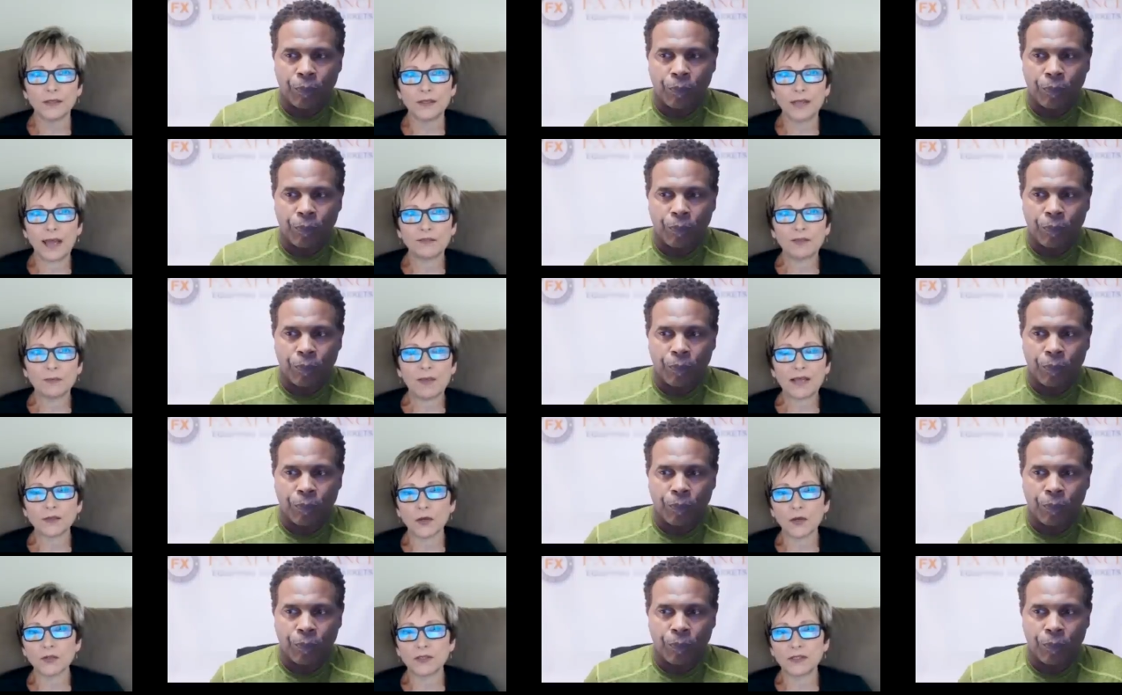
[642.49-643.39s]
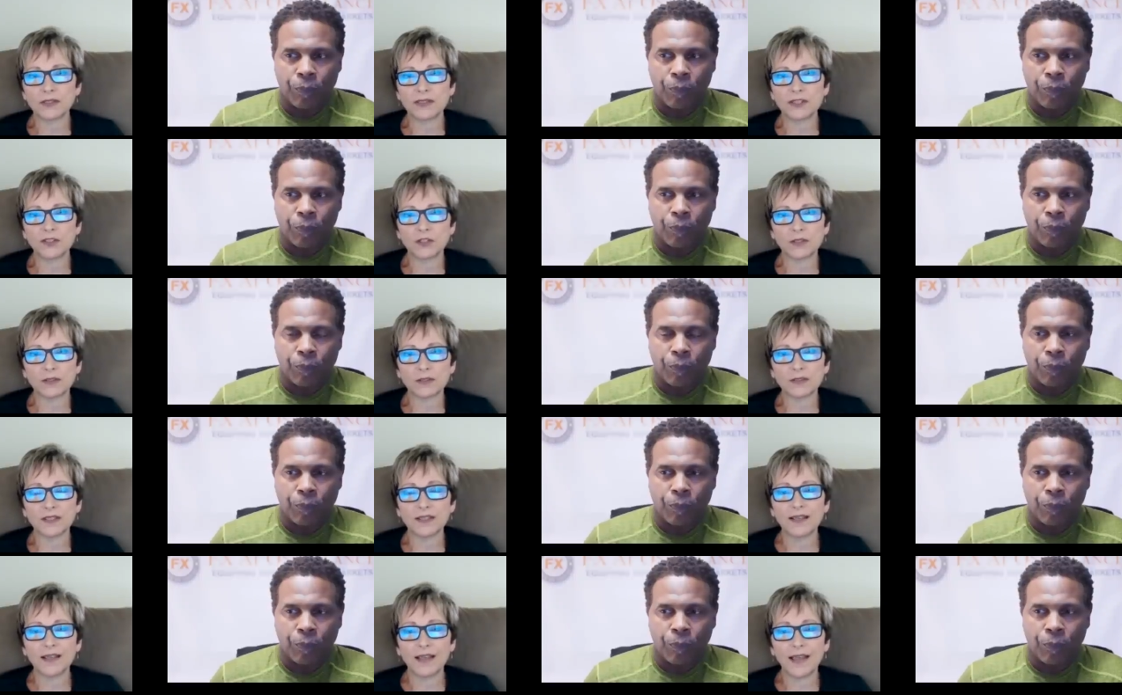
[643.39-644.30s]
Speaker 1: You have to make those
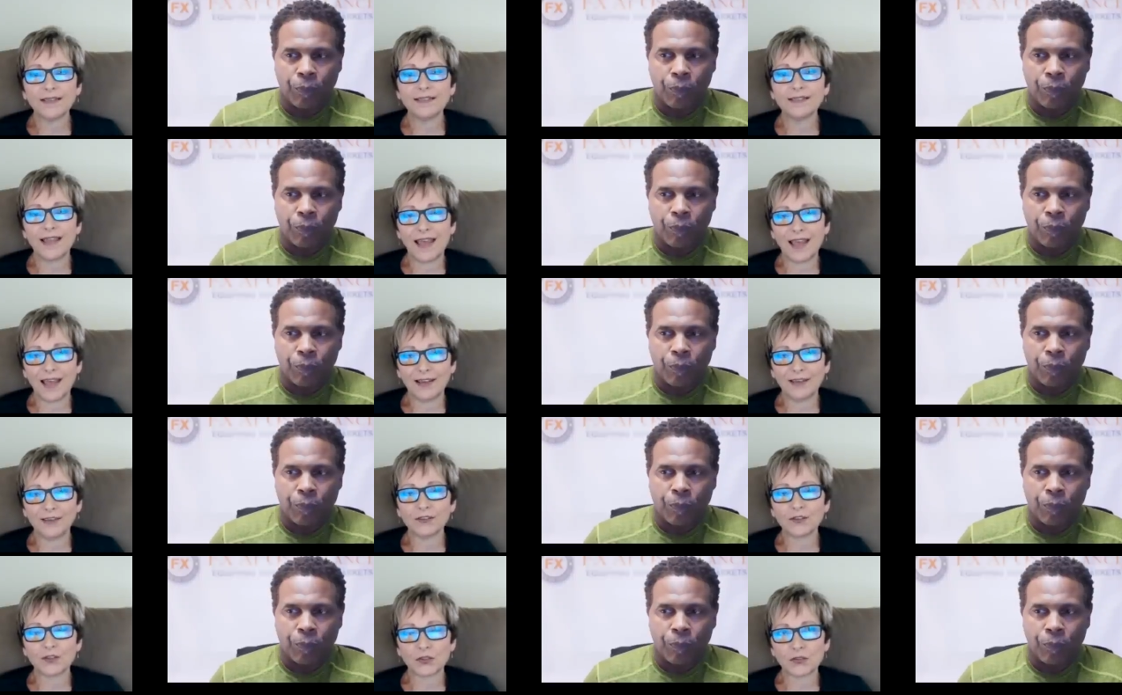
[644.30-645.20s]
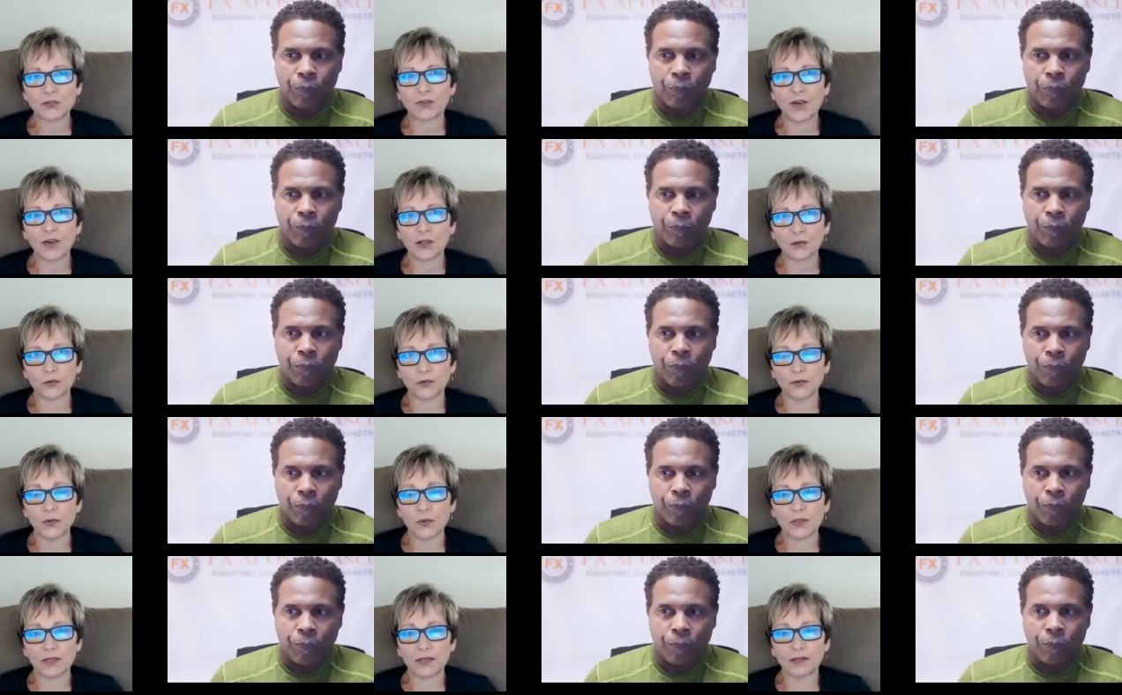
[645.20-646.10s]
decisions and then just follow
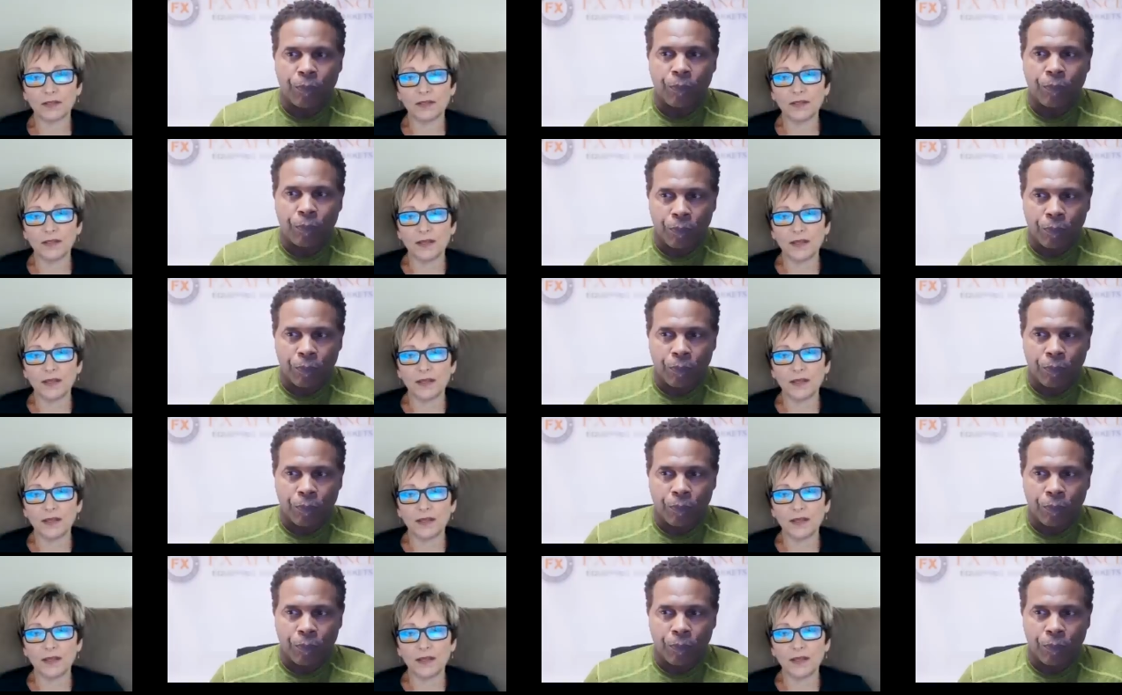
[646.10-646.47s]
through with it